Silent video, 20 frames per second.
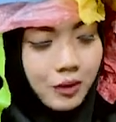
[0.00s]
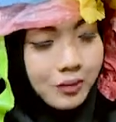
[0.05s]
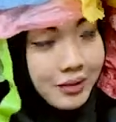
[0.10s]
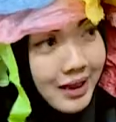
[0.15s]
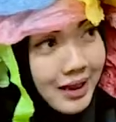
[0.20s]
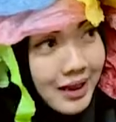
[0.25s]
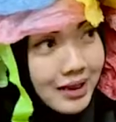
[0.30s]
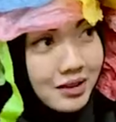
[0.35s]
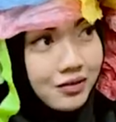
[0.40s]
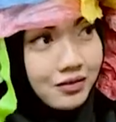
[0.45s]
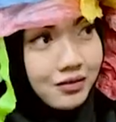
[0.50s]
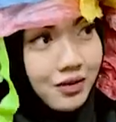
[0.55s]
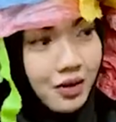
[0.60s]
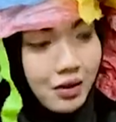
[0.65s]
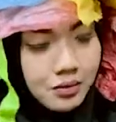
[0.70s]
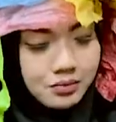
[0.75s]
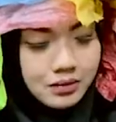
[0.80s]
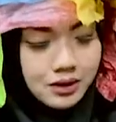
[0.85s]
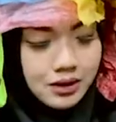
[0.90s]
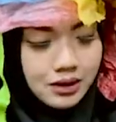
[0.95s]
this,
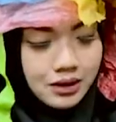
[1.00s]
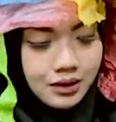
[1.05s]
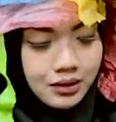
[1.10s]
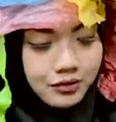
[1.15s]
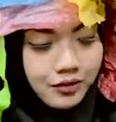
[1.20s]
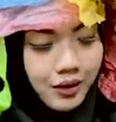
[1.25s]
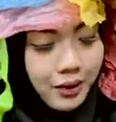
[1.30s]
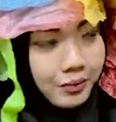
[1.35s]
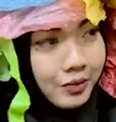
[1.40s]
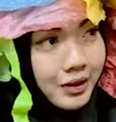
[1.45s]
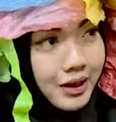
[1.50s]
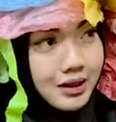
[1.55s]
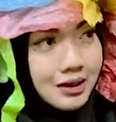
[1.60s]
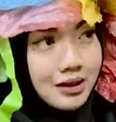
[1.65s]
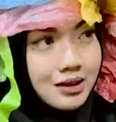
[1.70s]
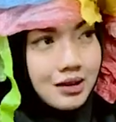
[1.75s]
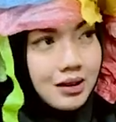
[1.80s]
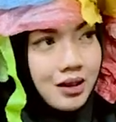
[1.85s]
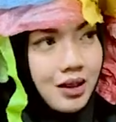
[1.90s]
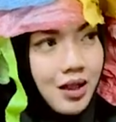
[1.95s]
from the
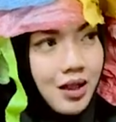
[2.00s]
fabrics,